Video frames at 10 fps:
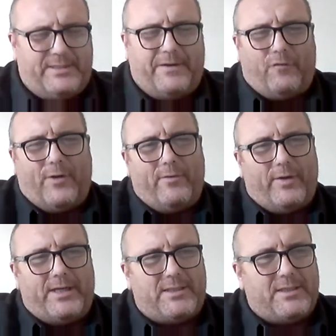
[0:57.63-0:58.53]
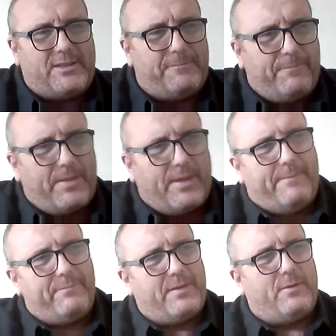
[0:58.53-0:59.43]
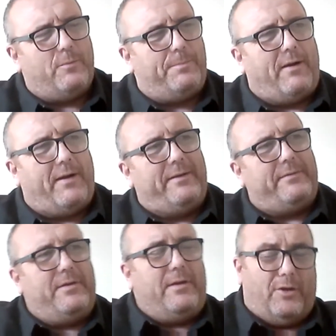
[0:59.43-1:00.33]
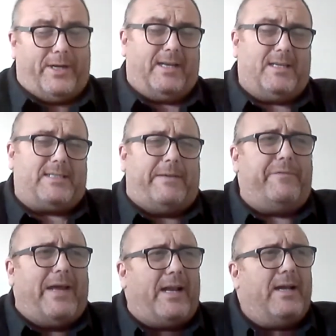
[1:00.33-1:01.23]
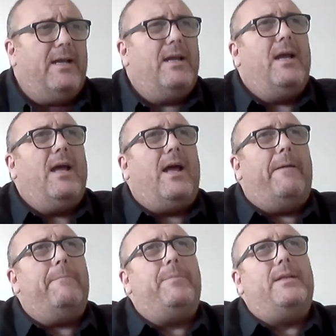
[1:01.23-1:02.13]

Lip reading: differing reasons, all partly looking at the same fella. I